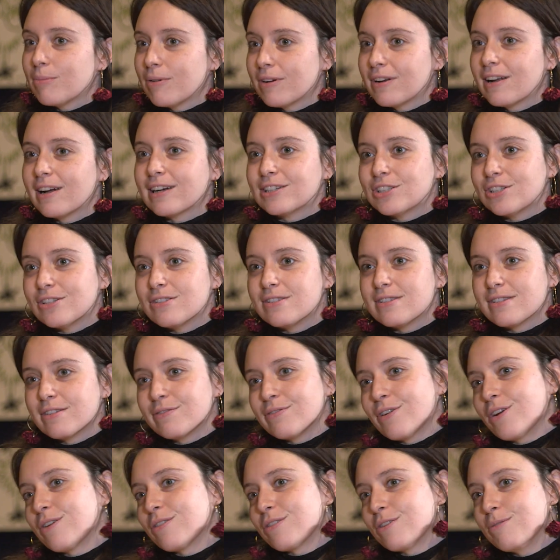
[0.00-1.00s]
productions
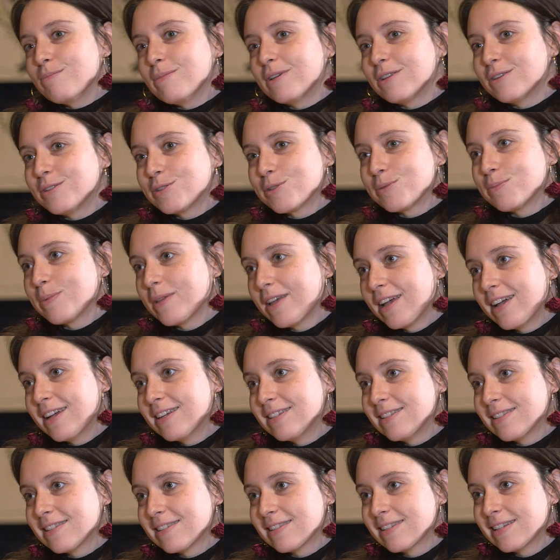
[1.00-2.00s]
of Arthur Miller's
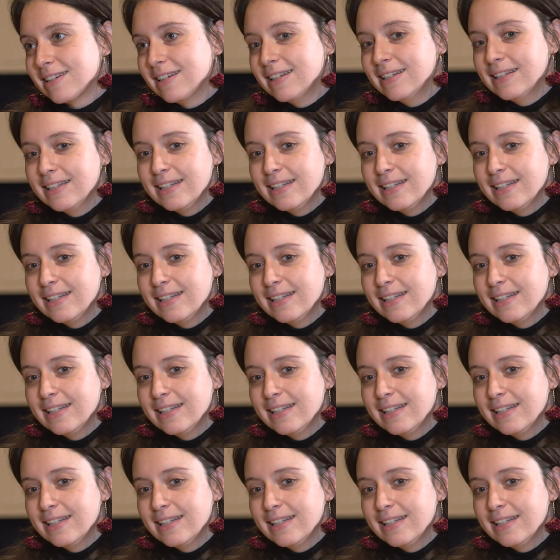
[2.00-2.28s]
plays.